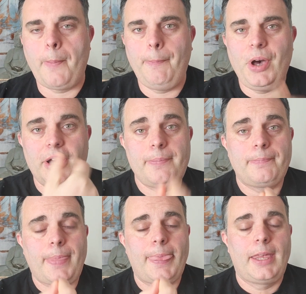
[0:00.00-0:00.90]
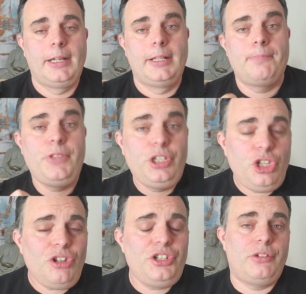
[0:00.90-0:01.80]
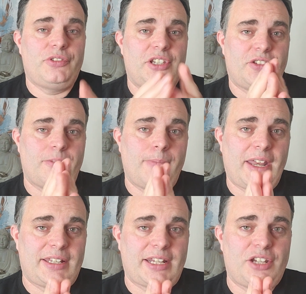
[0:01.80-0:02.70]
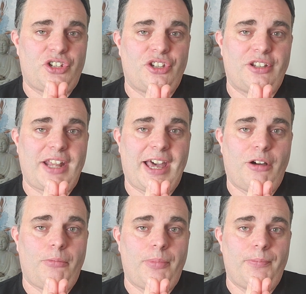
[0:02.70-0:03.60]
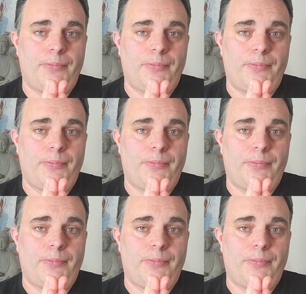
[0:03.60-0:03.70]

But the good news is that meditation can help.